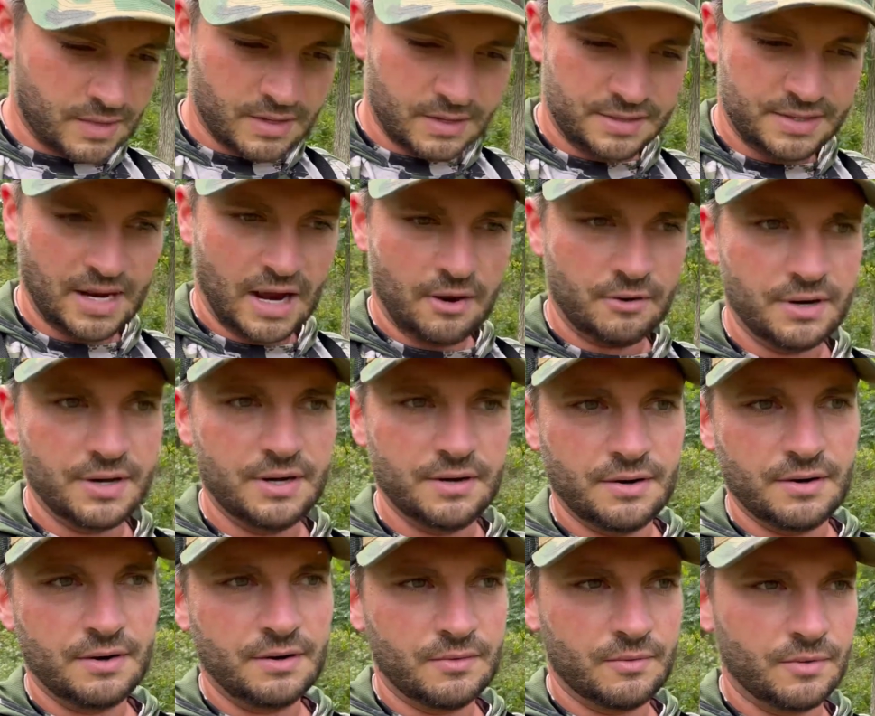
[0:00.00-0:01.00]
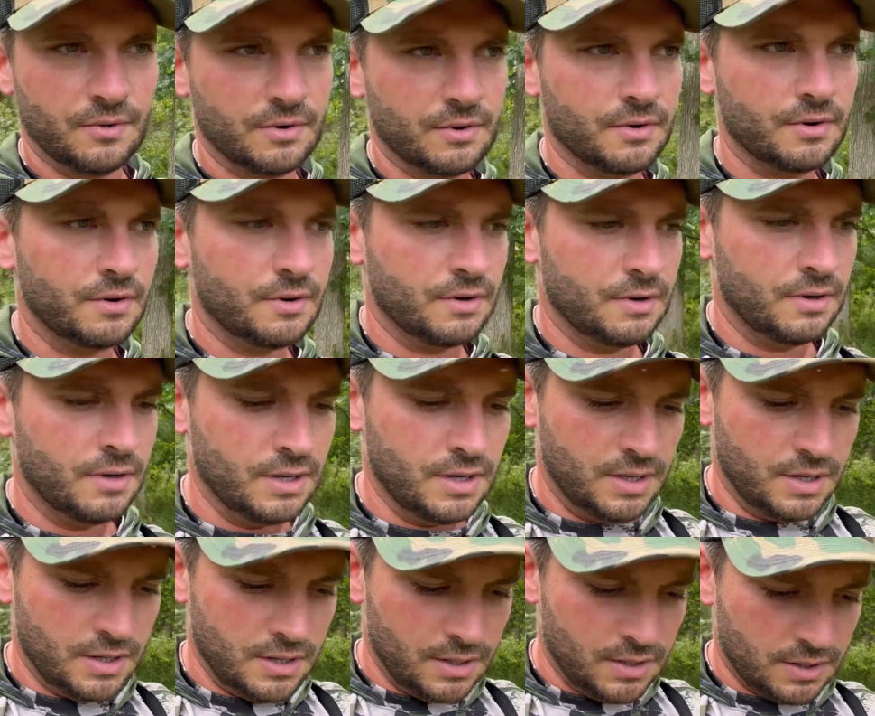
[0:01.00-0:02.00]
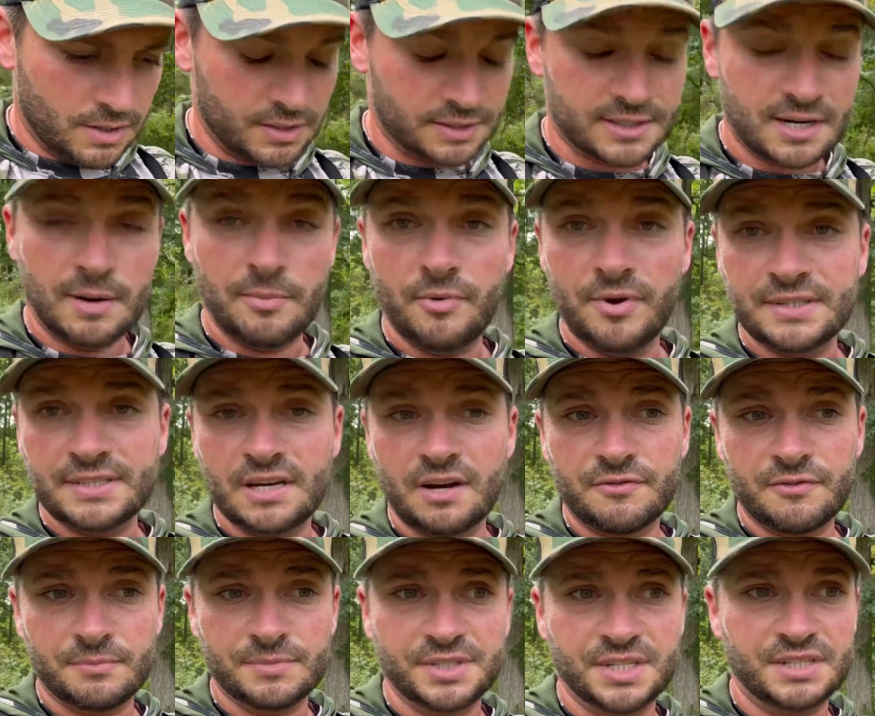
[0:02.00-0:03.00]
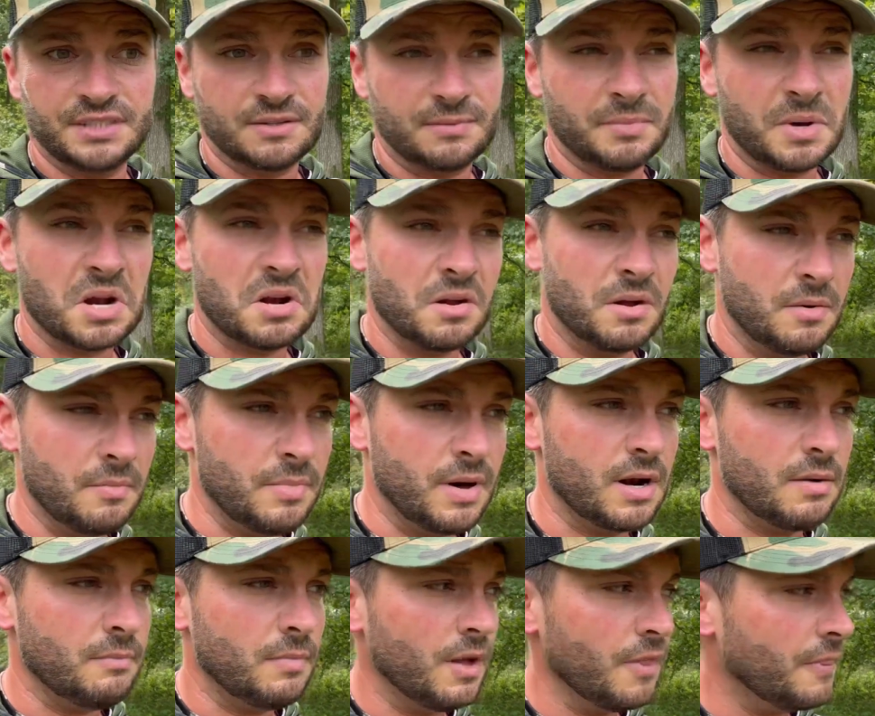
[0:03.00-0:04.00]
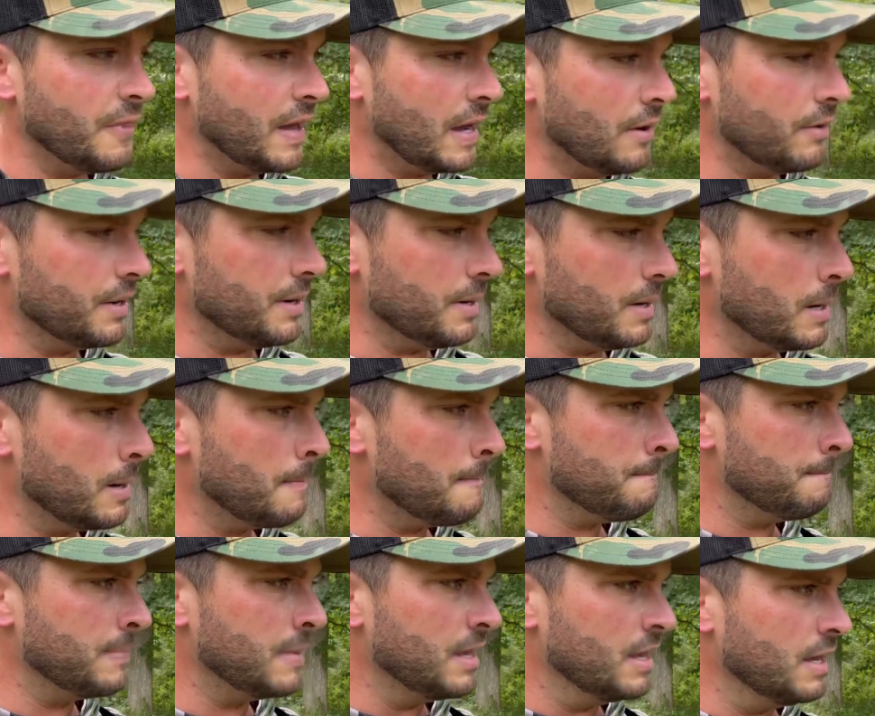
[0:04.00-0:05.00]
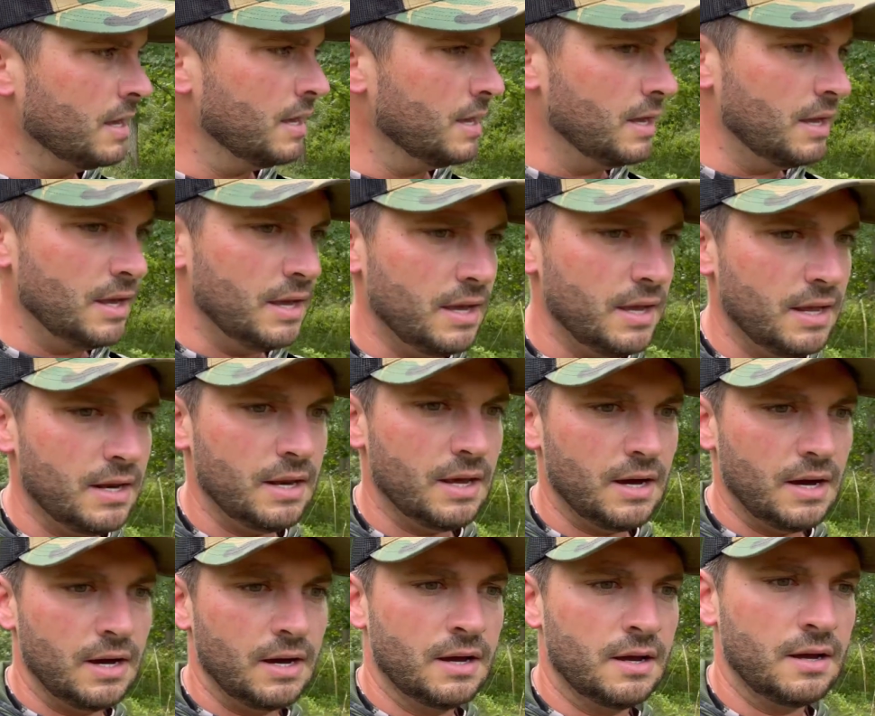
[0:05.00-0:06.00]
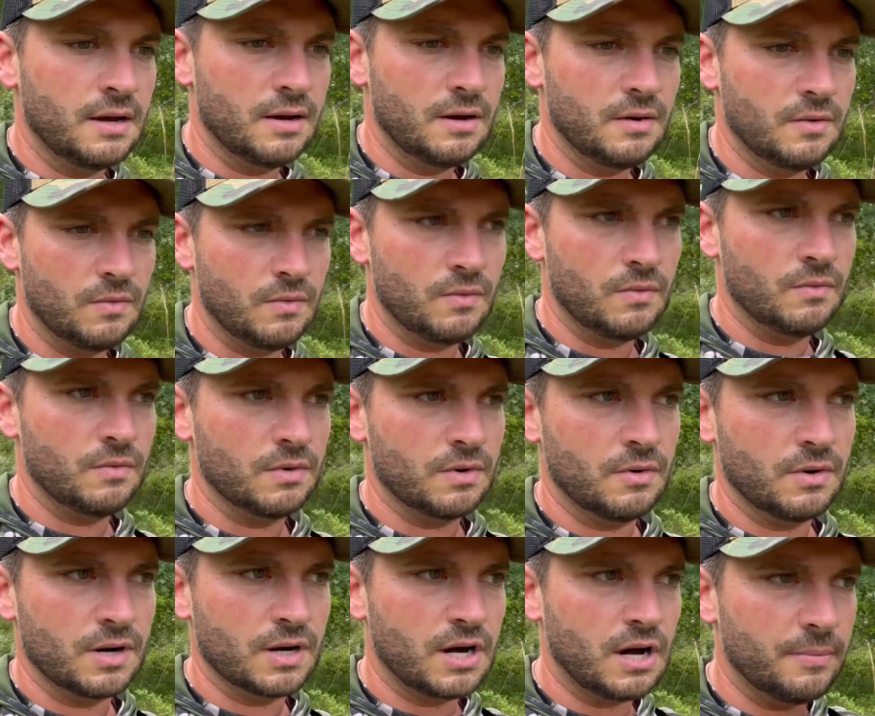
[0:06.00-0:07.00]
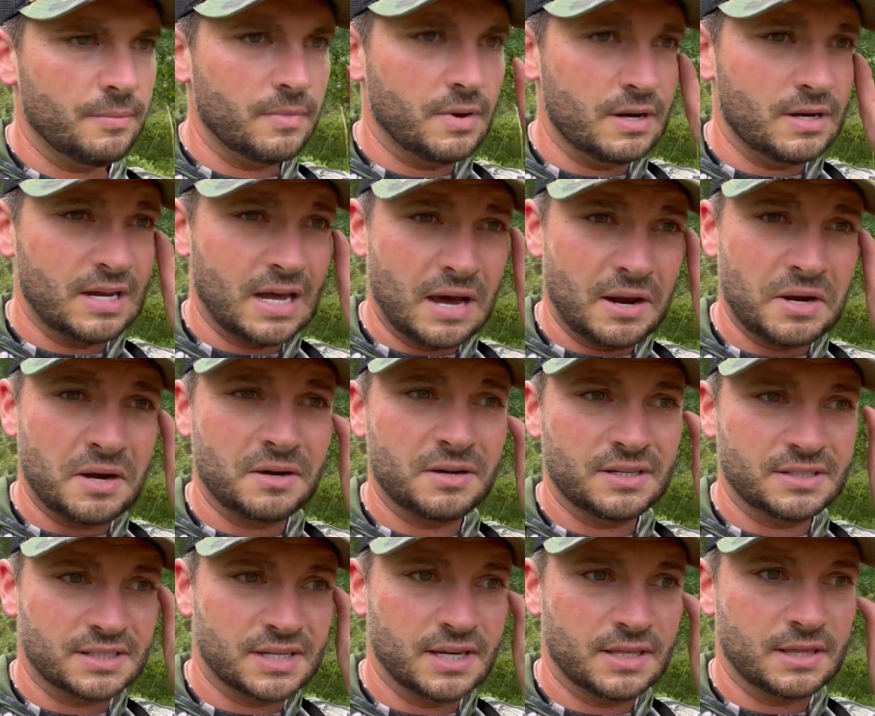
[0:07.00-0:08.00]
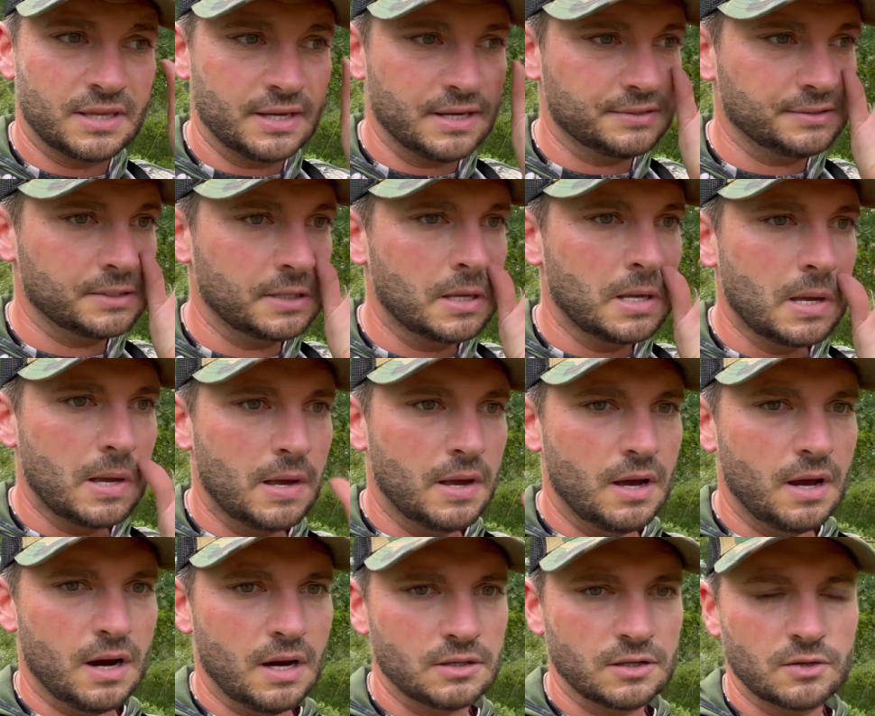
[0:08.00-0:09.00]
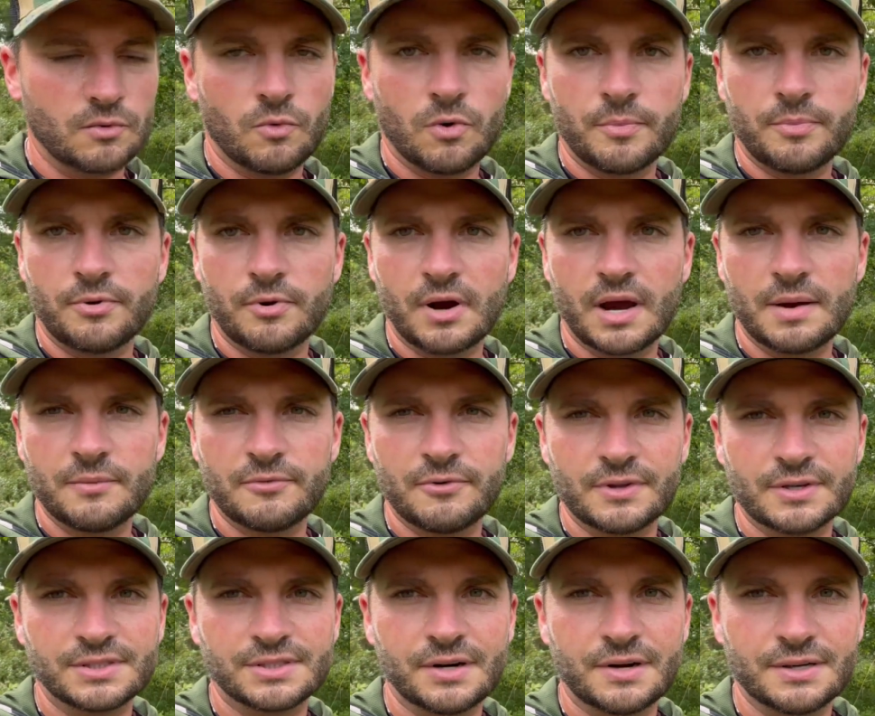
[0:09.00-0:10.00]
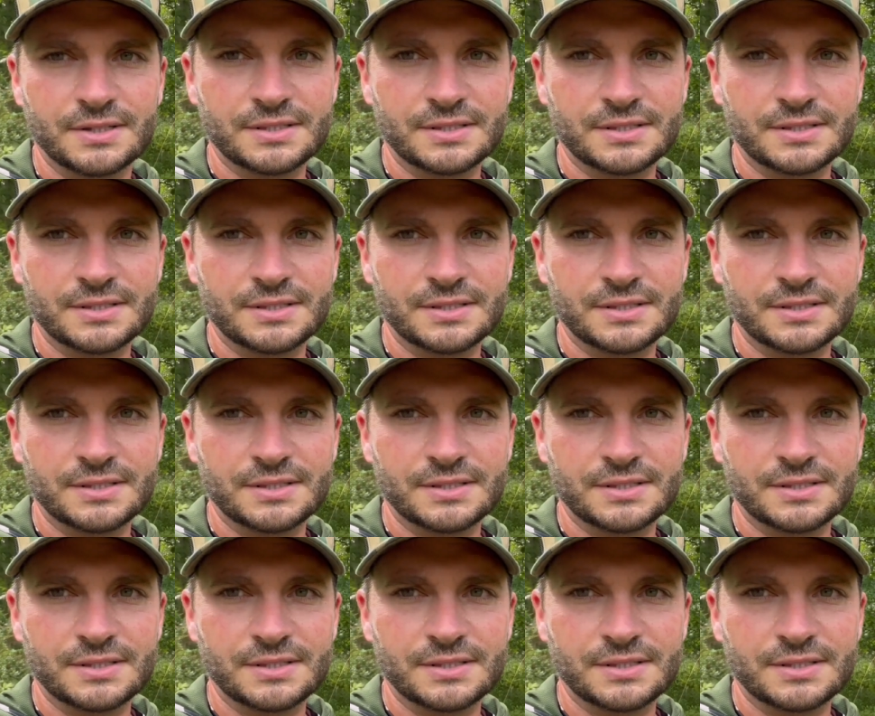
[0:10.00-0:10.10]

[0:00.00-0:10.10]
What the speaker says: Down here, we're just a couple weeks out from season, about a month out here, and want to come down here and just get things a little more primed for the start of